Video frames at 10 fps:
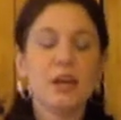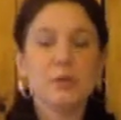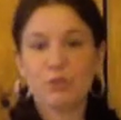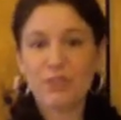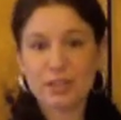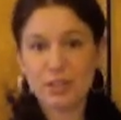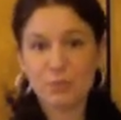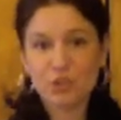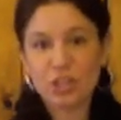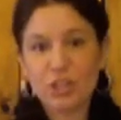with fancy
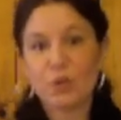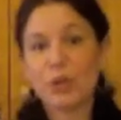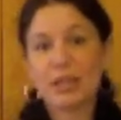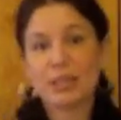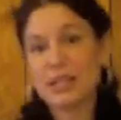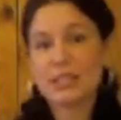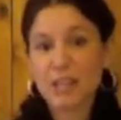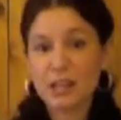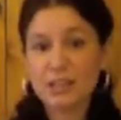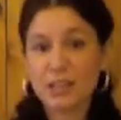machinery, and that it's
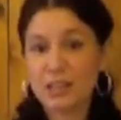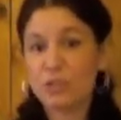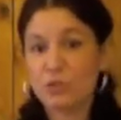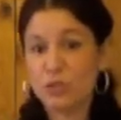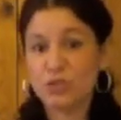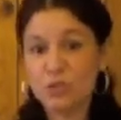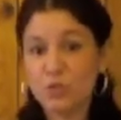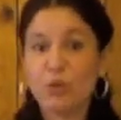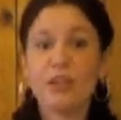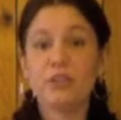not something that you can do
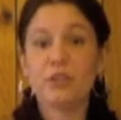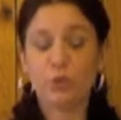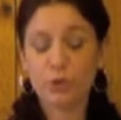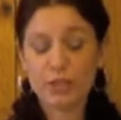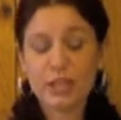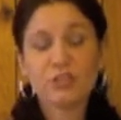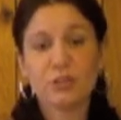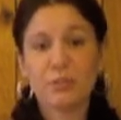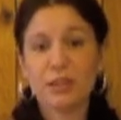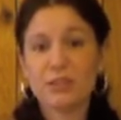right in your own
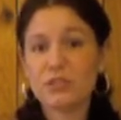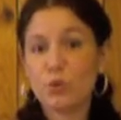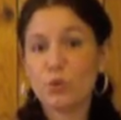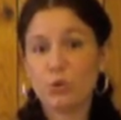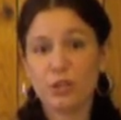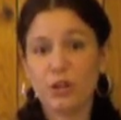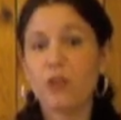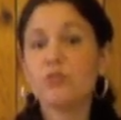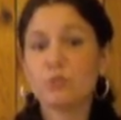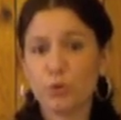kitchen, but that's totally
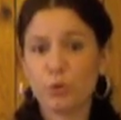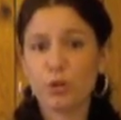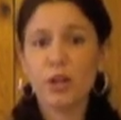not true.